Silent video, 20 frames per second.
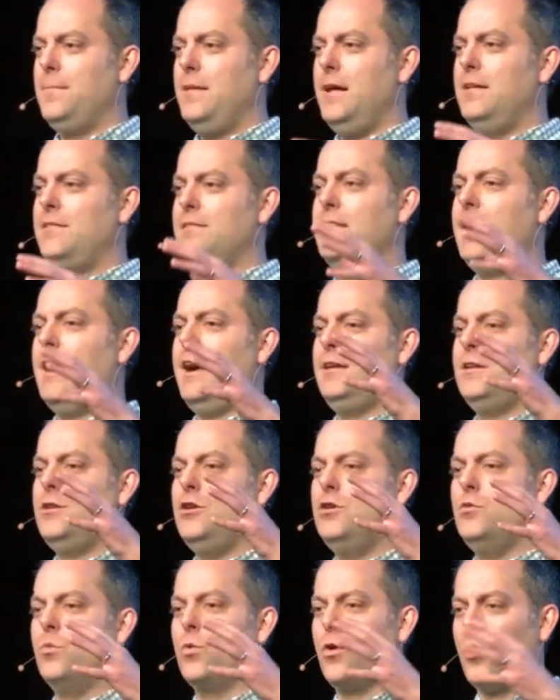it's not
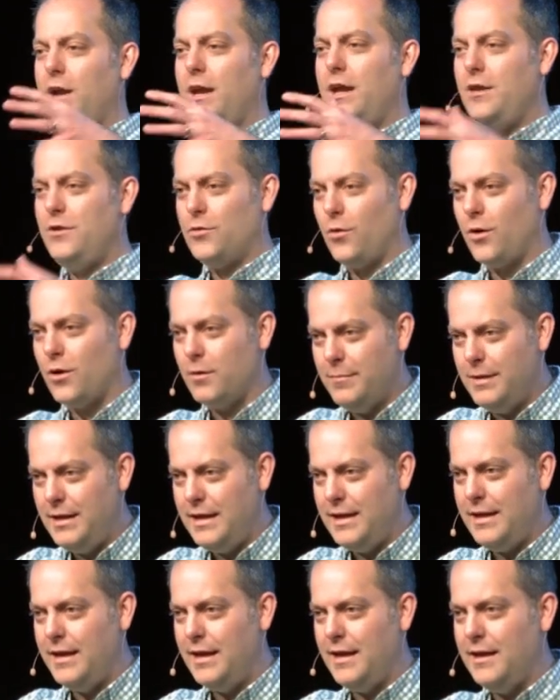you working toward
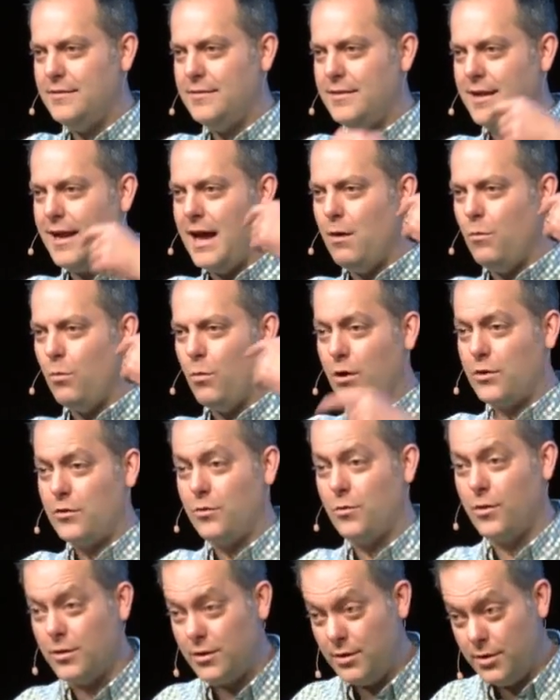me, it's that I work
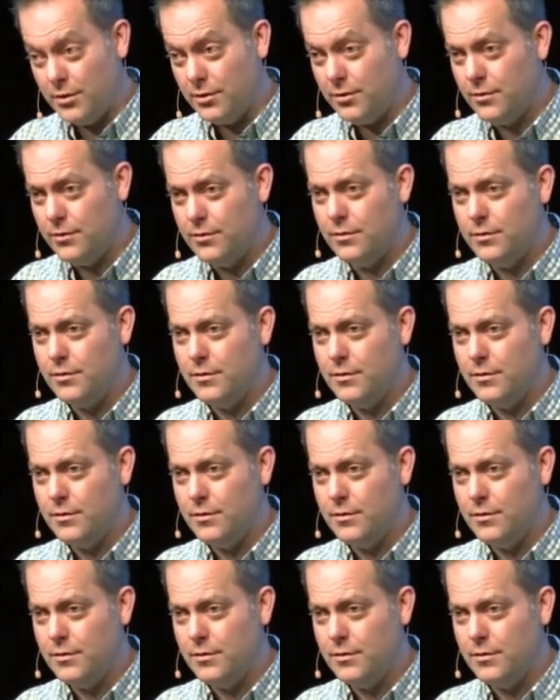toward you.